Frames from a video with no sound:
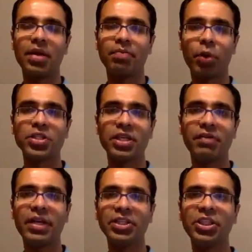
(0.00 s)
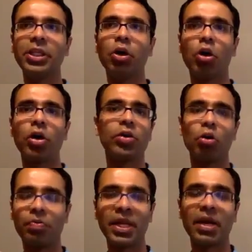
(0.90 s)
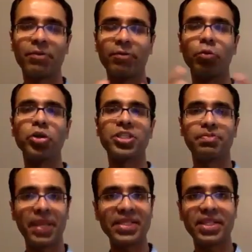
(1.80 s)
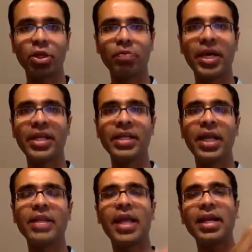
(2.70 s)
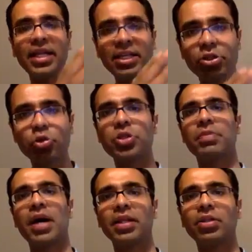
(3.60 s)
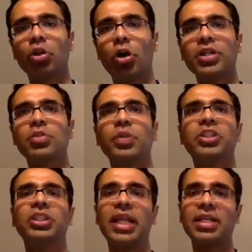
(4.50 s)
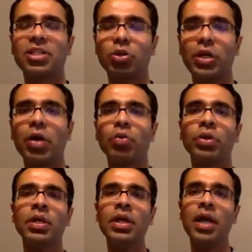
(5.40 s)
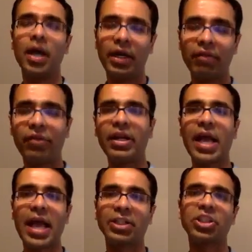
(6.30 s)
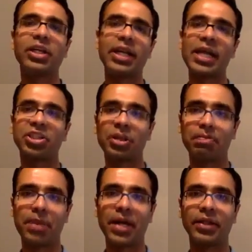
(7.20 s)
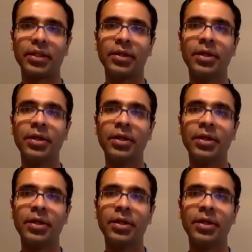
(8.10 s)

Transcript: positive energy or opening up of more space in your mind. And that leads to some other thoughts which takes you down a different action reaction path.